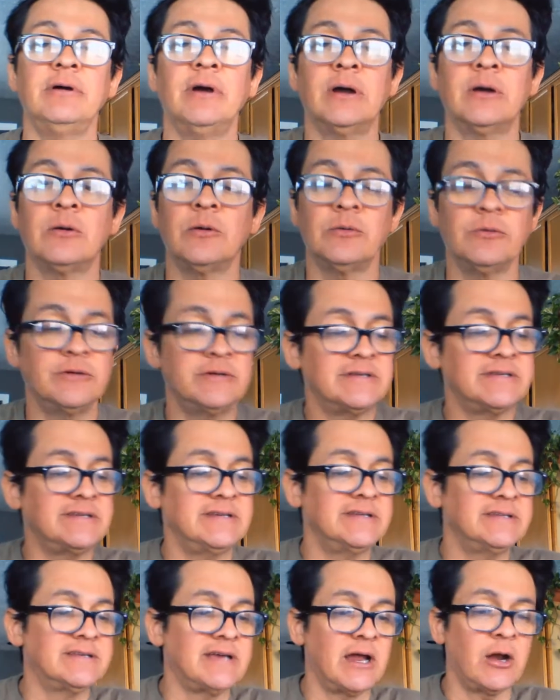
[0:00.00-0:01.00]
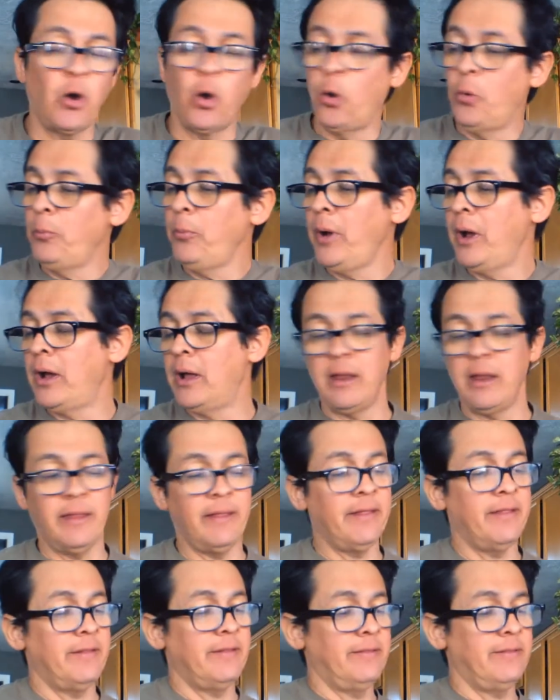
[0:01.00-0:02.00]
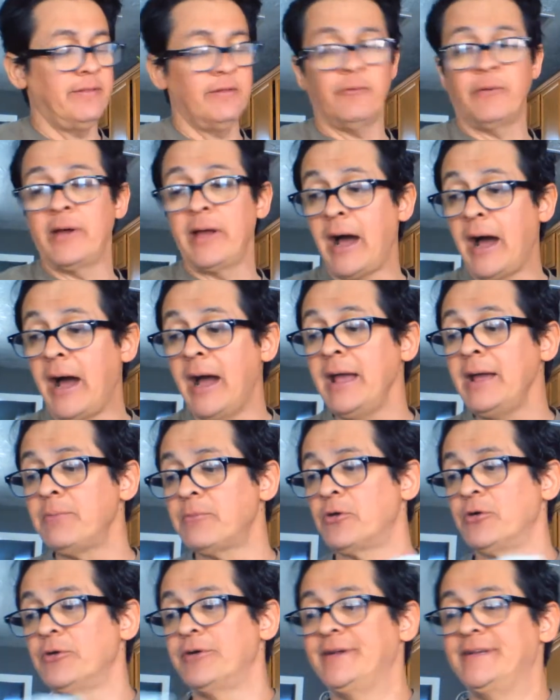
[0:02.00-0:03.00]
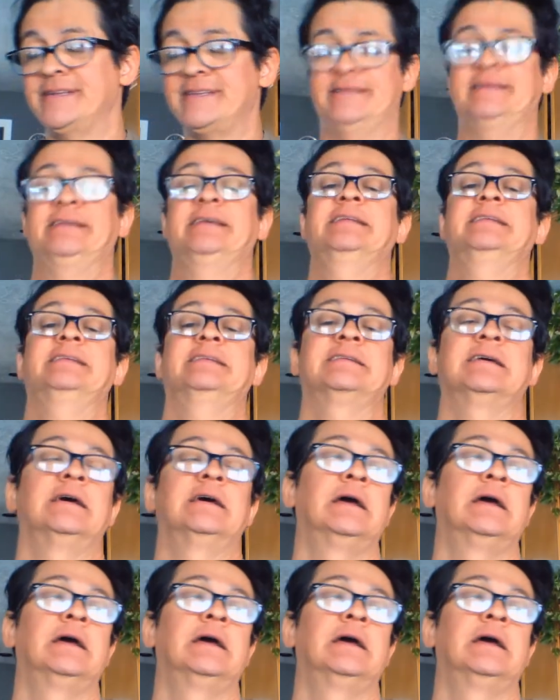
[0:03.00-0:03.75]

are growing seeds at home, the way I am growing seeds,